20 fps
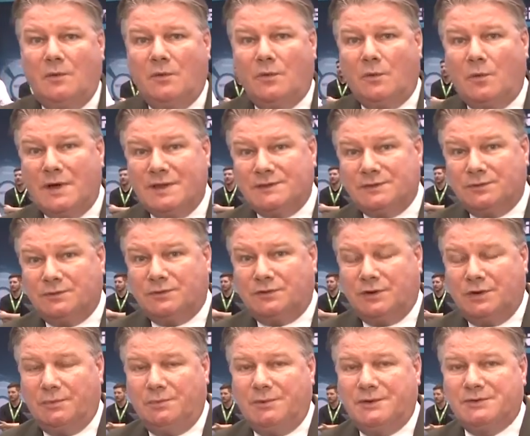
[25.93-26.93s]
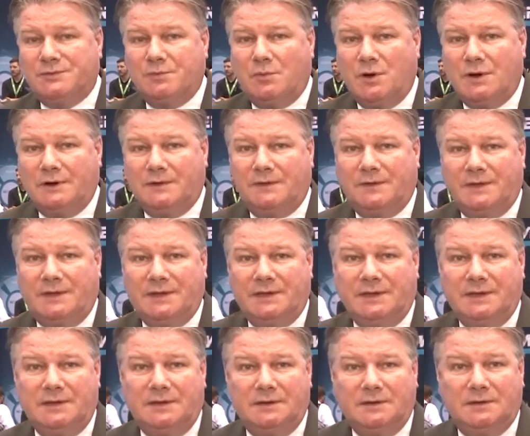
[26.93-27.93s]
the Wenzel Group is one of
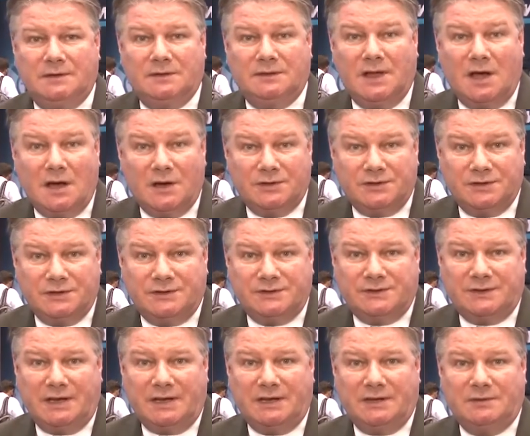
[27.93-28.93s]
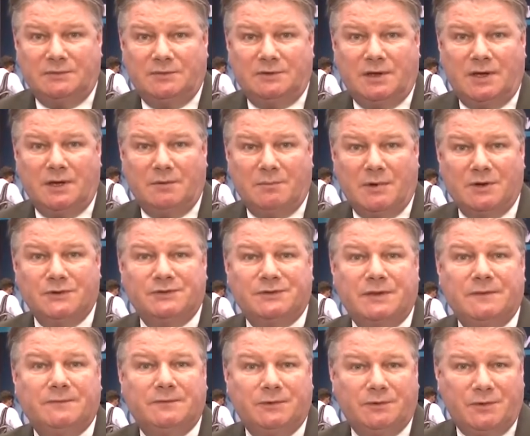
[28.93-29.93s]
the largest and most
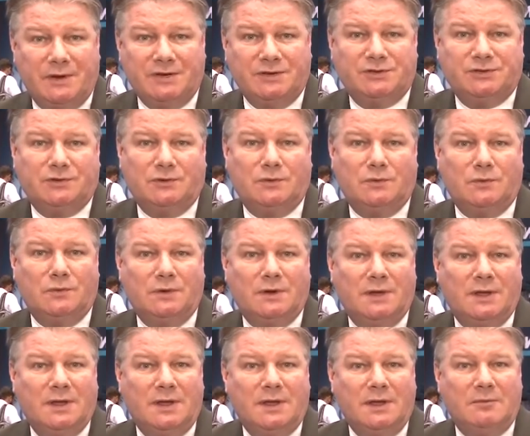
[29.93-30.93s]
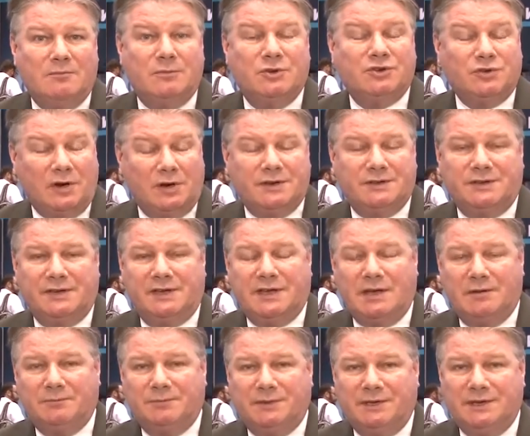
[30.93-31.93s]
influential metrology
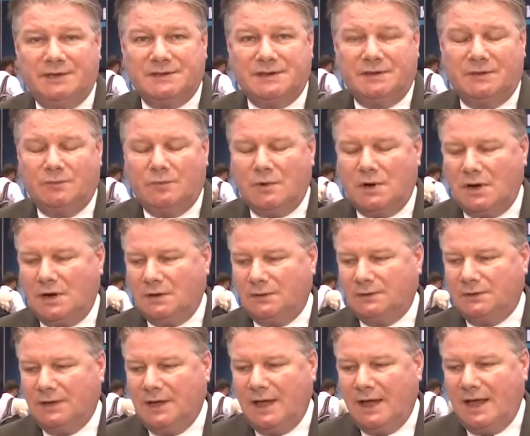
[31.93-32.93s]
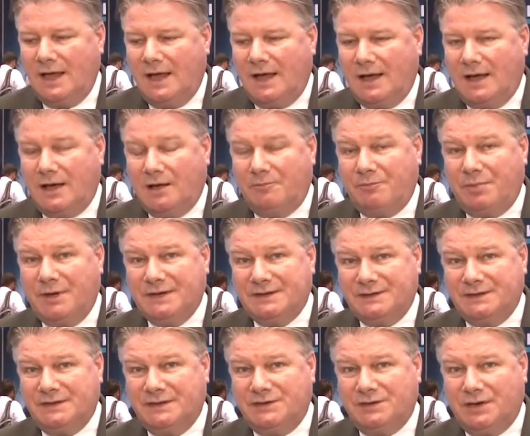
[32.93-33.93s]
companies in the world.
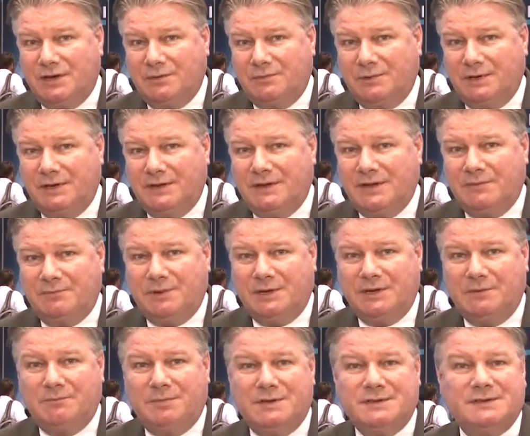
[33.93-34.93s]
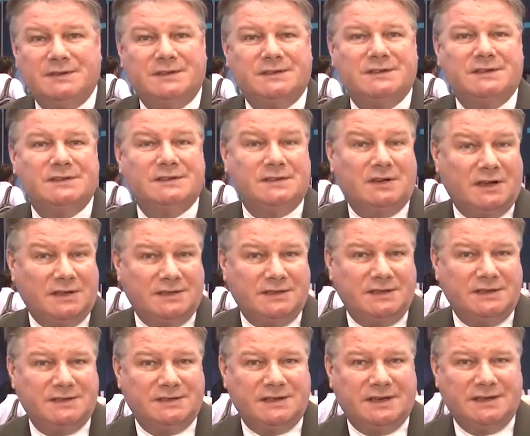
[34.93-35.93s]
Based in Germany, they've been in business since
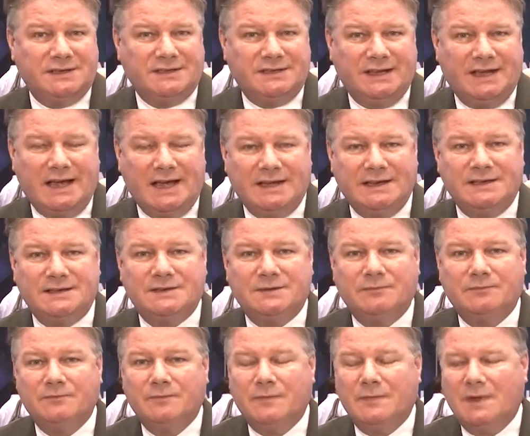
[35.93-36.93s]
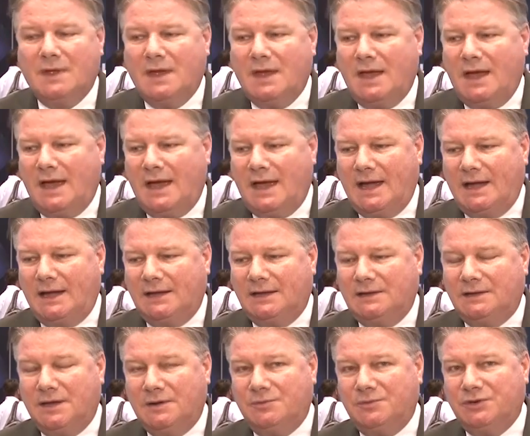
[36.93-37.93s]
1968,
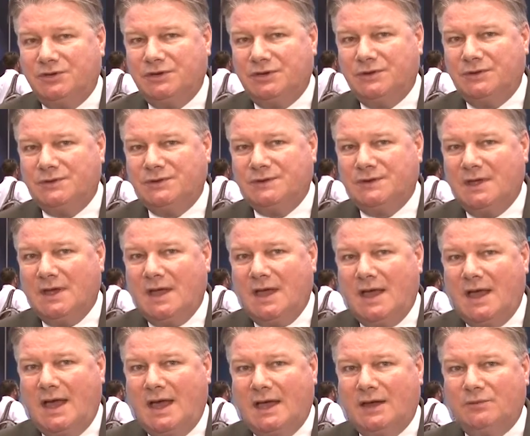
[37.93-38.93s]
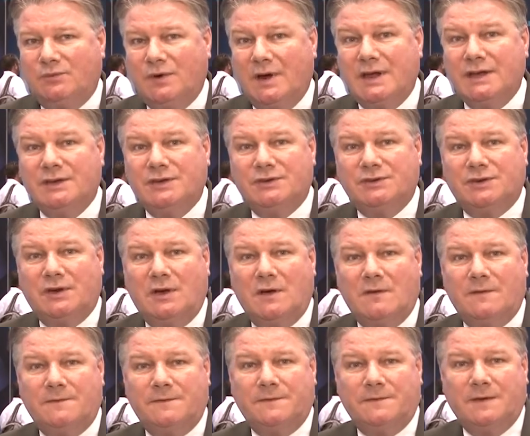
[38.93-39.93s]
and they produce a range
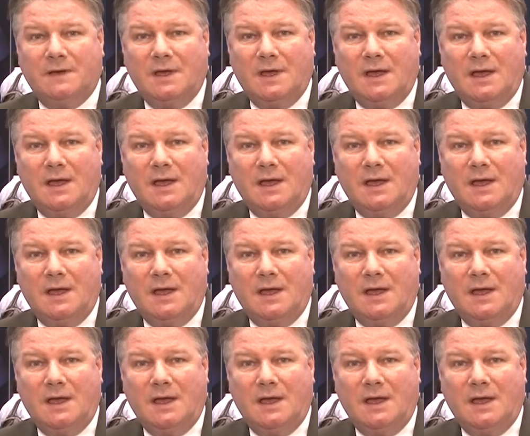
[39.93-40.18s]
of